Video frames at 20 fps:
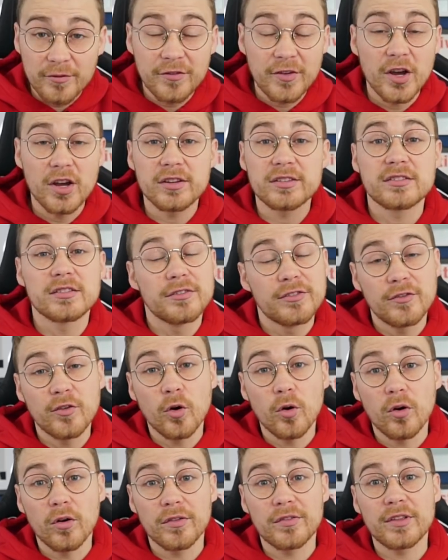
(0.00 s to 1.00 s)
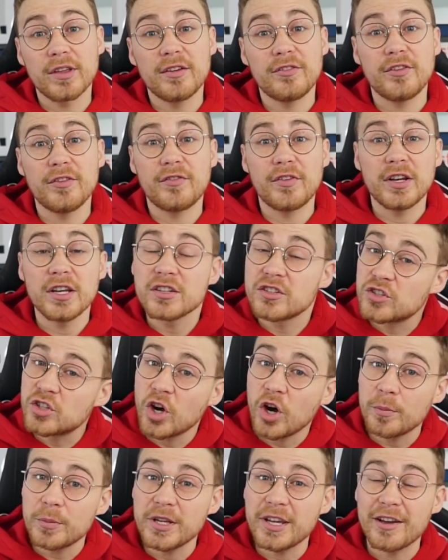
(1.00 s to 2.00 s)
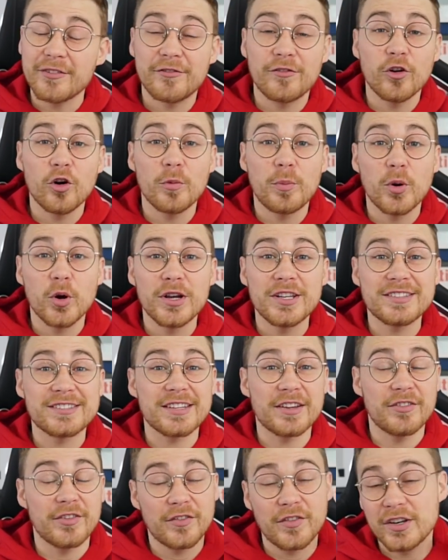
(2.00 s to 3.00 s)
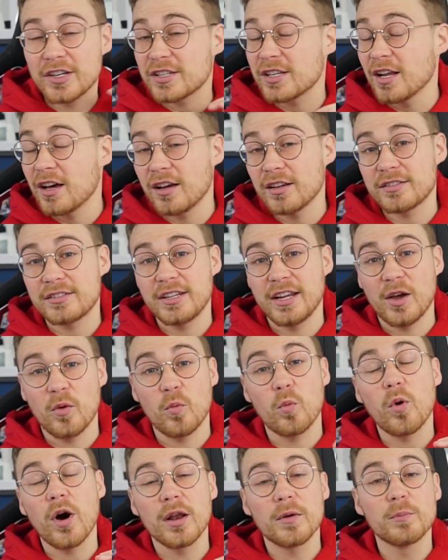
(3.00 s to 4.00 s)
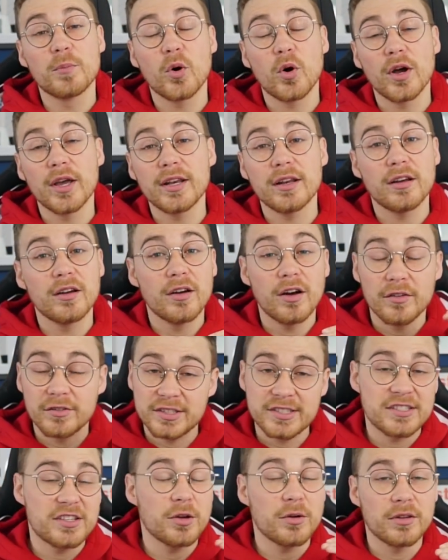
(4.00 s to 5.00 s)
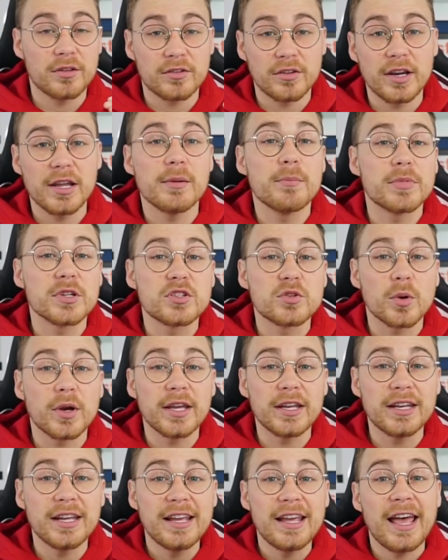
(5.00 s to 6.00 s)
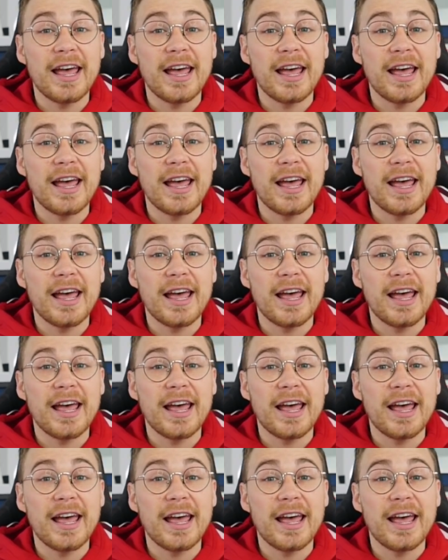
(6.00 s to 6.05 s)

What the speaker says: first to fourth. If you finish top, you get 4 points. If you finish last, you get 1 point, obviously two and three in between.